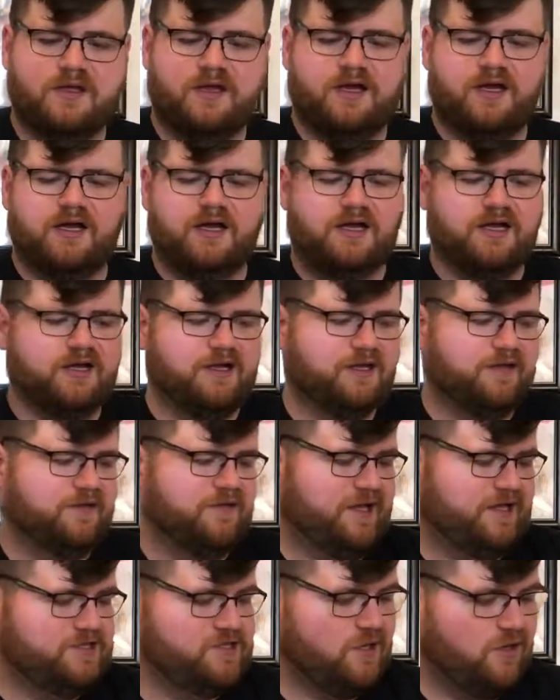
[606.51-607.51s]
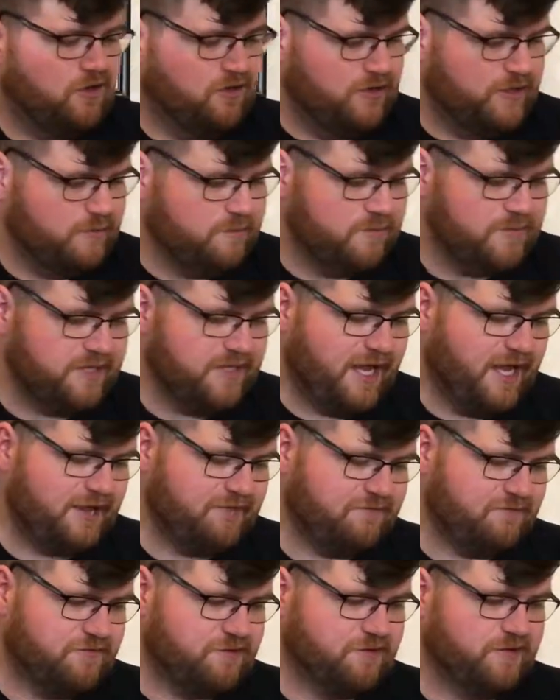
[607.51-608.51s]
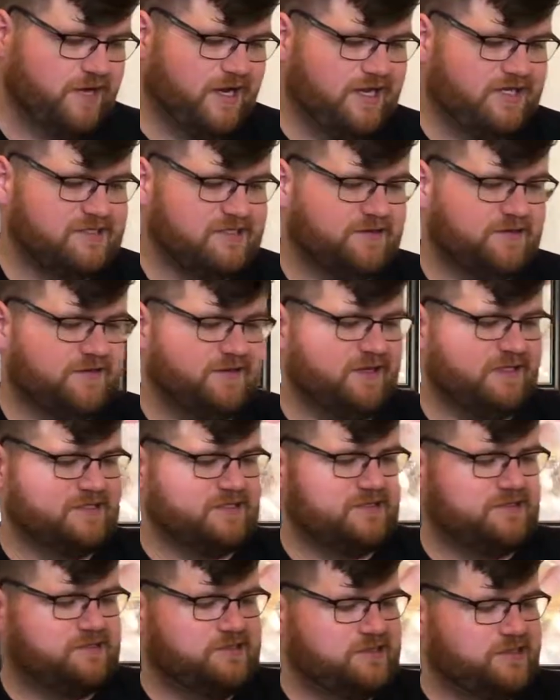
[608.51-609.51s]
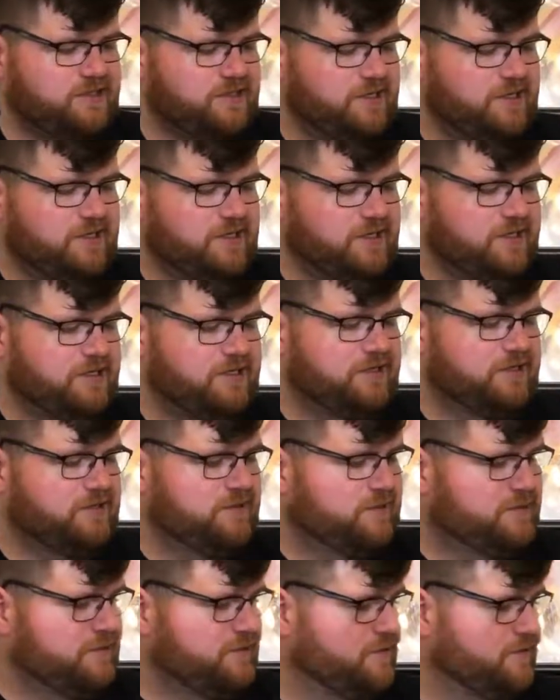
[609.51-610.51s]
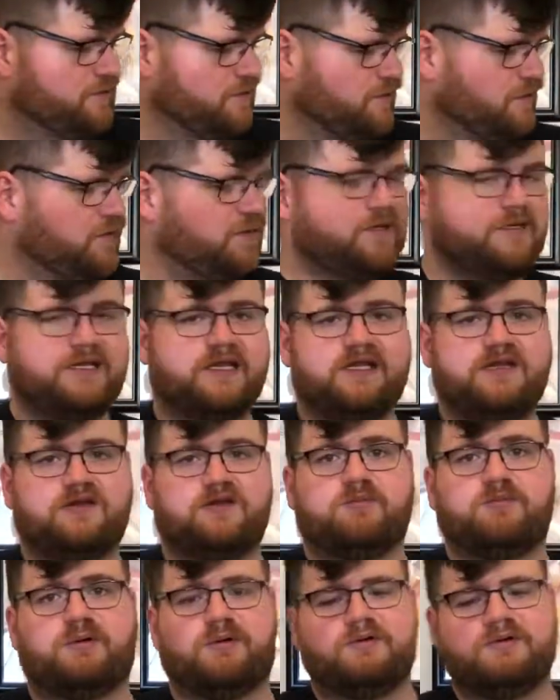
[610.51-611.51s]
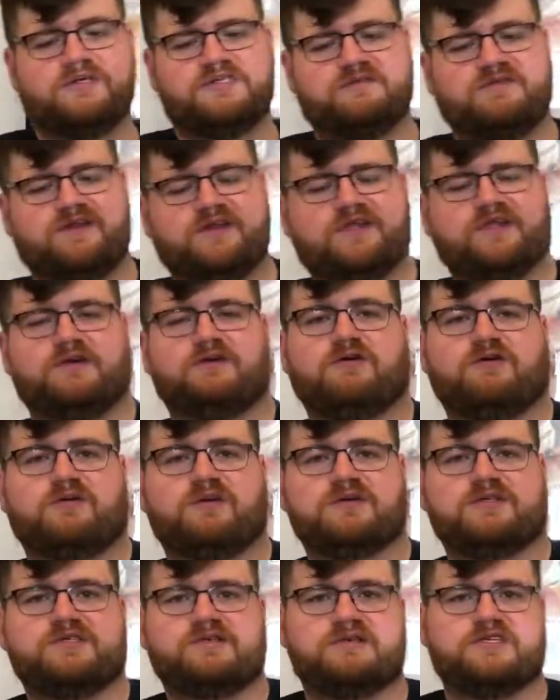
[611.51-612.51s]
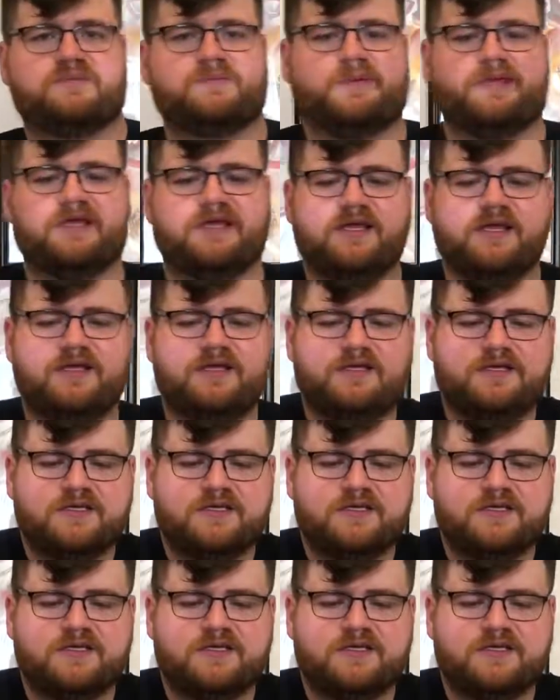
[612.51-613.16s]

And that's all I really have for you guys. I think that's just a neat little bonus video, almost, so to speak.